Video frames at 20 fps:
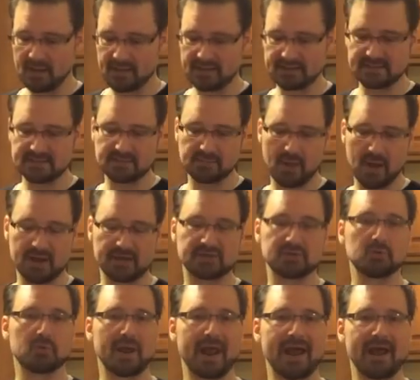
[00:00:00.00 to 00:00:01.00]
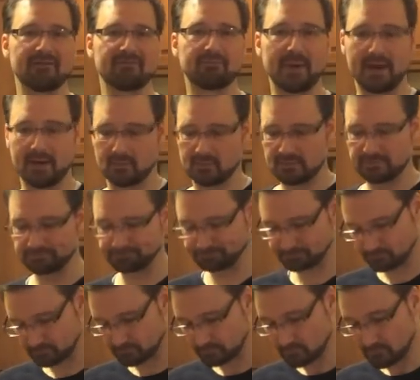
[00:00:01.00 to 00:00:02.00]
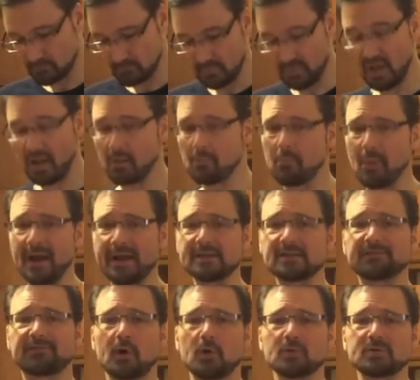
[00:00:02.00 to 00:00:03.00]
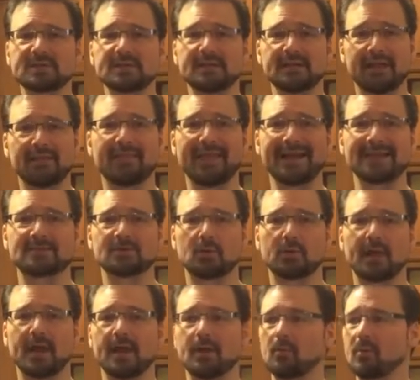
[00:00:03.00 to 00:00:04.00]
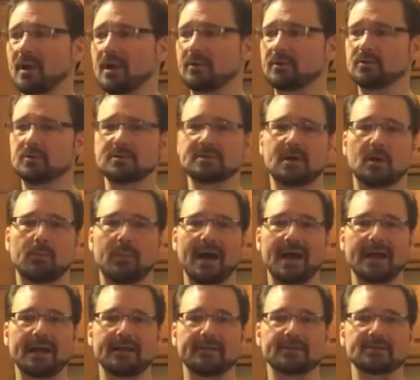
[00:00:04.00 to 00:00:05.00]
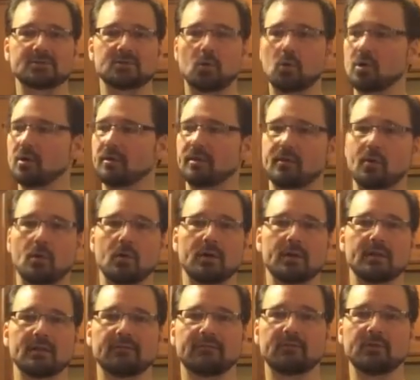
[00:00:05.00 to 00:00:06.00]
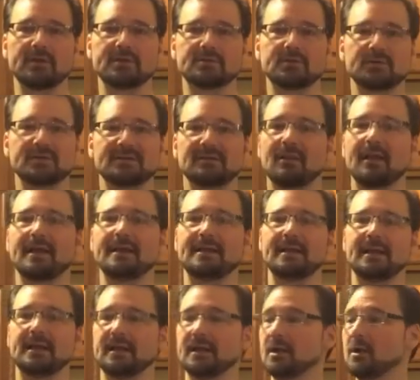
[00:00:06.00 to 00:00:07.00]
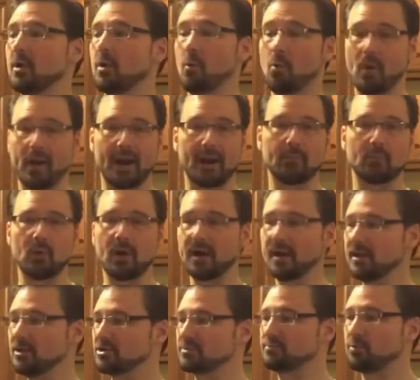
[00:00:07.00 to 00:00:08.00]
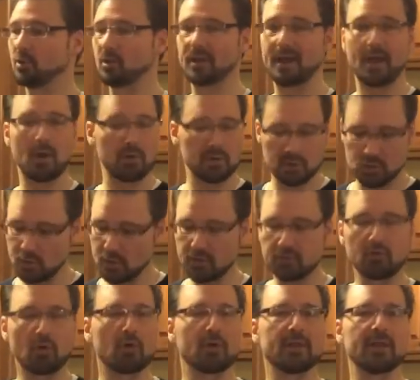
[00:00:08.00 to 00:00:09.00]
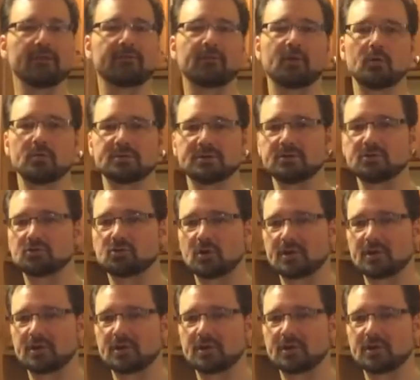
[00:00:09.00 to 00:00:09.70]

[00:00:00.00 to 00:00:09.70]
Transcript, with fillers: This is about a two and a half pound. Mine's frozen, that's okay. What I'll do is I'll buy it at the store, throw it in the freezer until I need it. When I'm ready, just pull it out. You can throw it in there frozen.